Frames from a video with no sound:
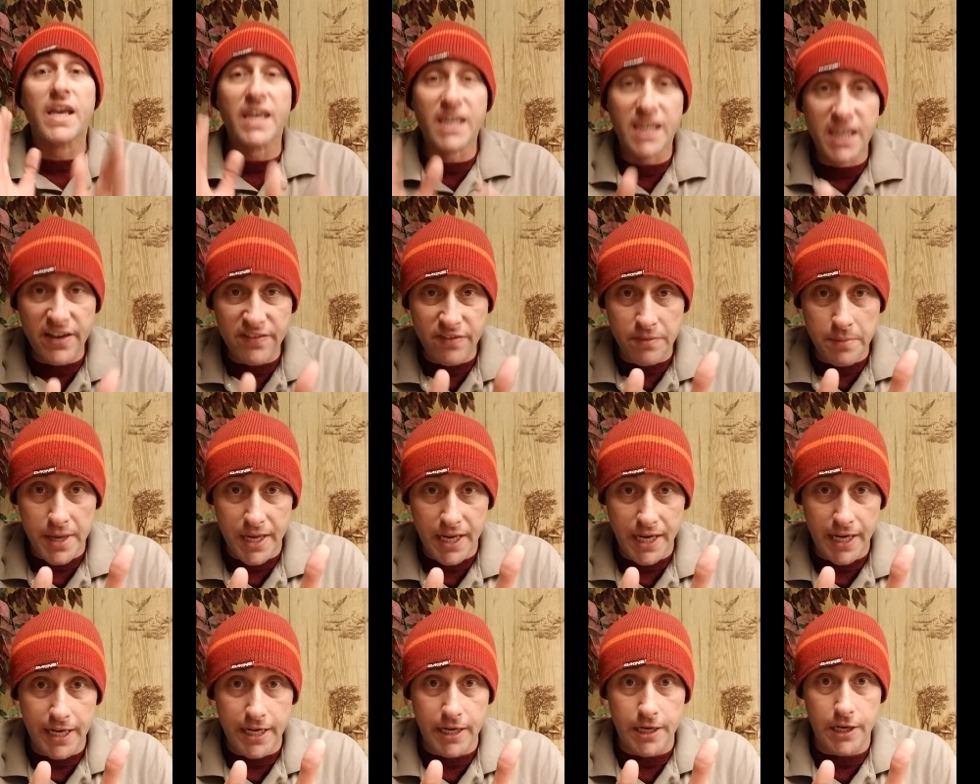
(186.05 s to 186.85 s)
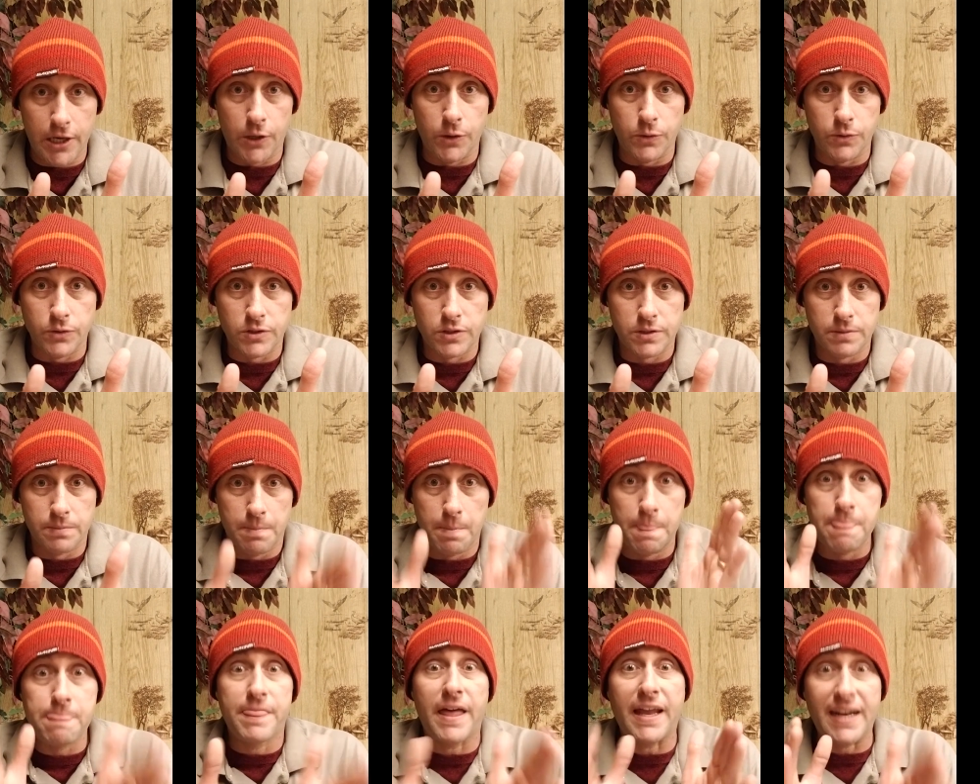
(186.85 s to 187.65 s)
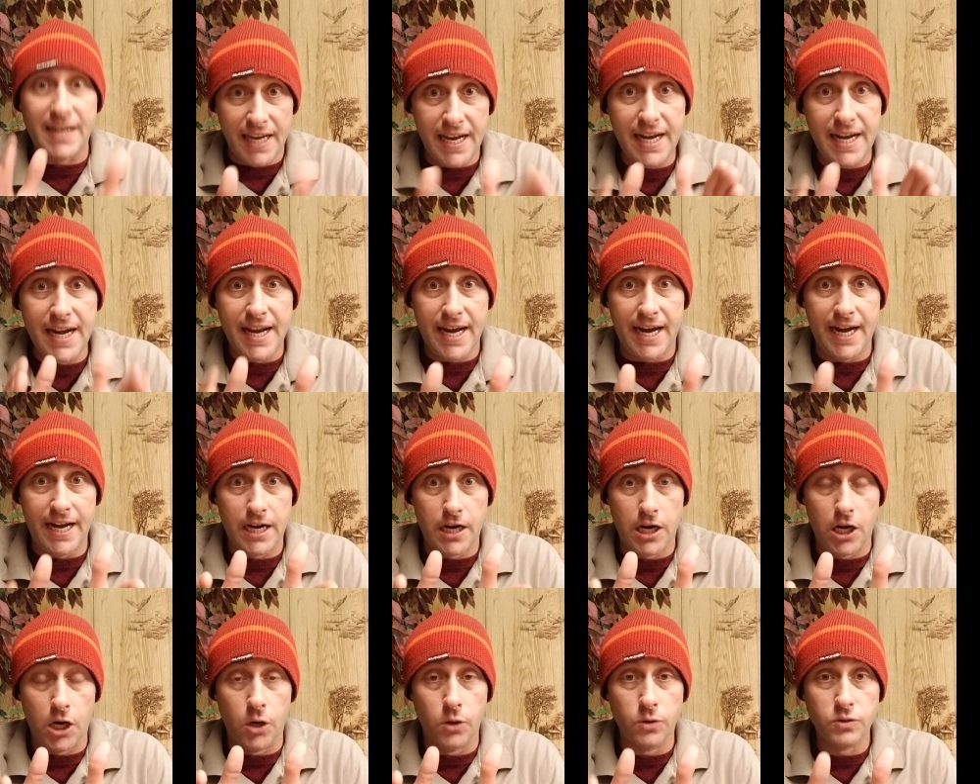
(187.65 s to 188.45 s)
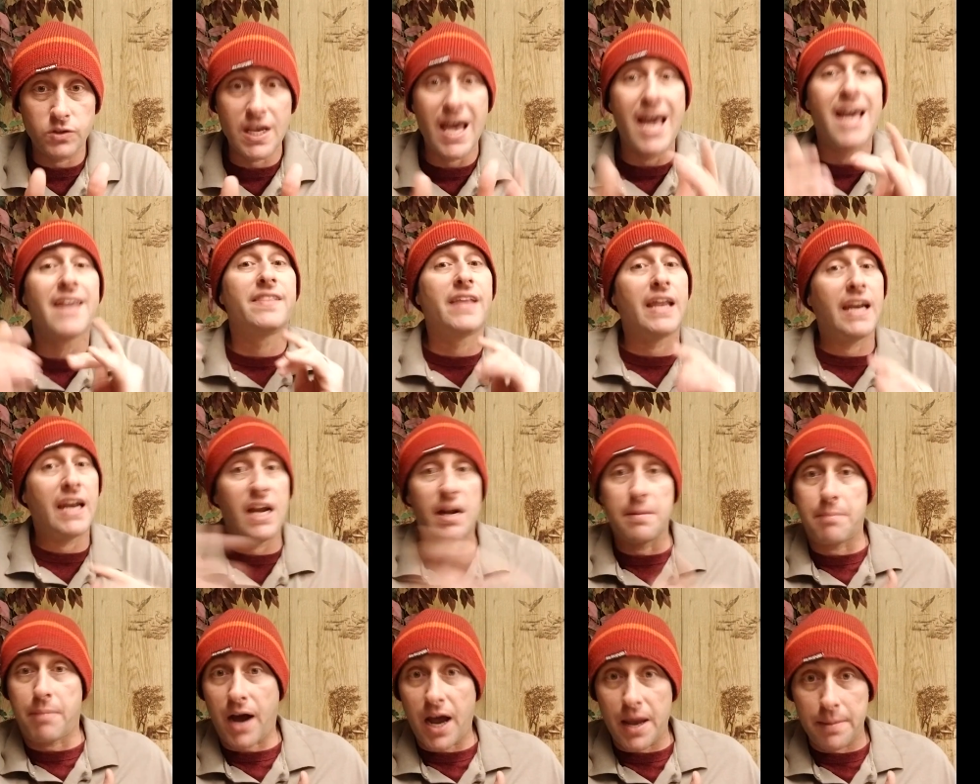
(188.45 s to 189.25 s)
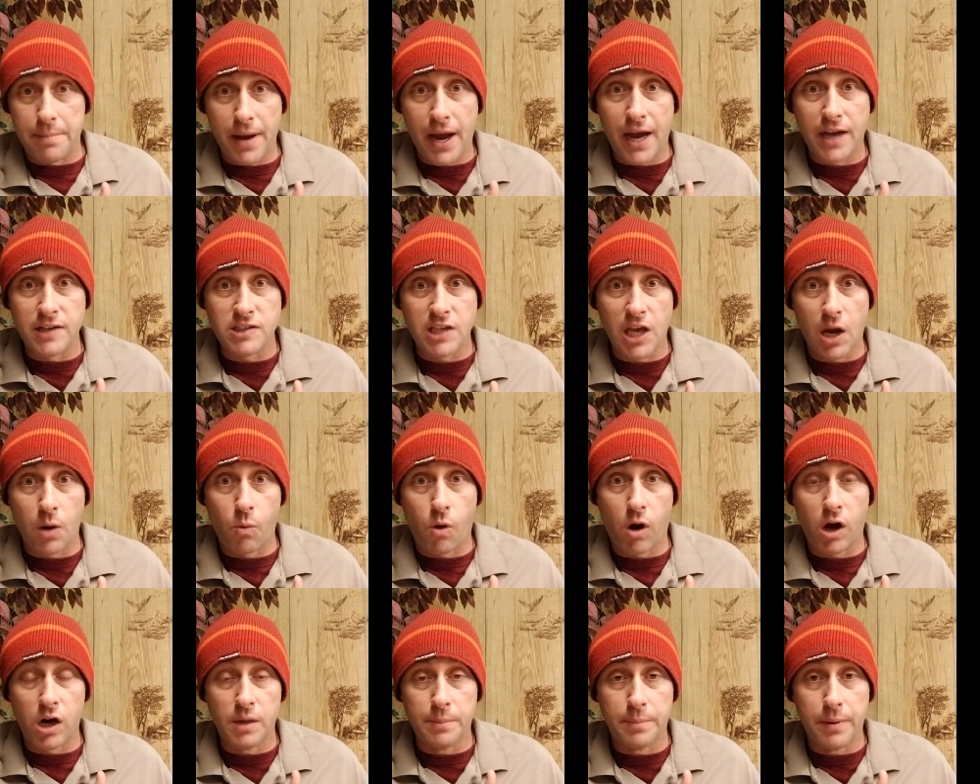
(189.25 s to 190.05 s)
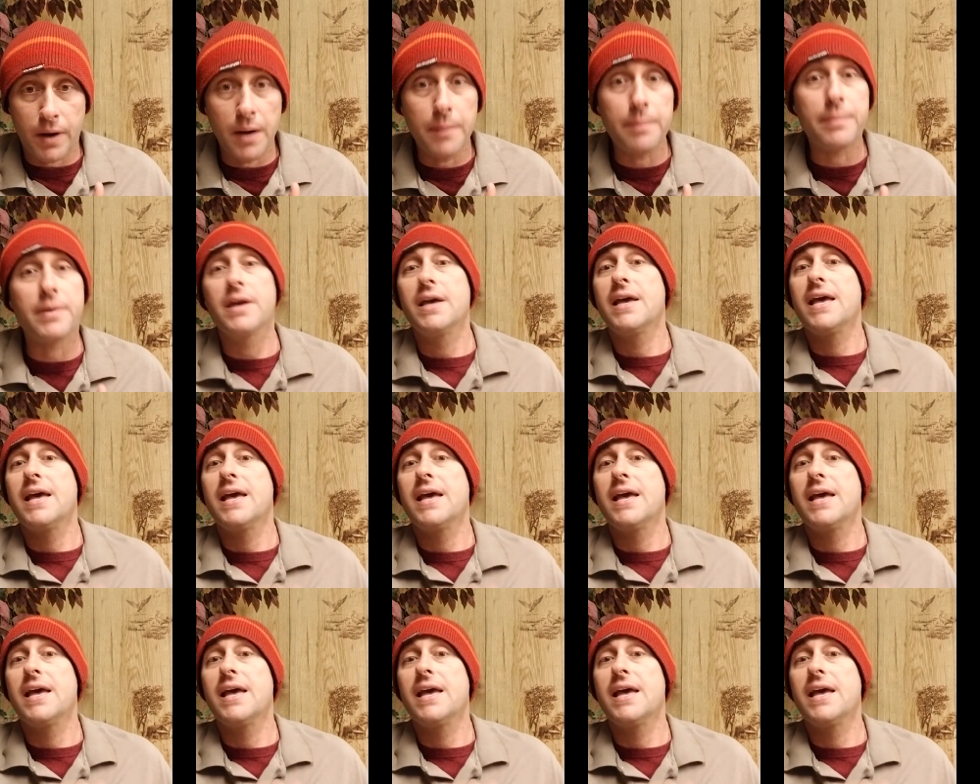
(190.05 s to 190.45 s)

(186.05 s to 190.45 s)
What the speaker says: Give them a heated hose. They need a heated hose. They need to bypass that water pump,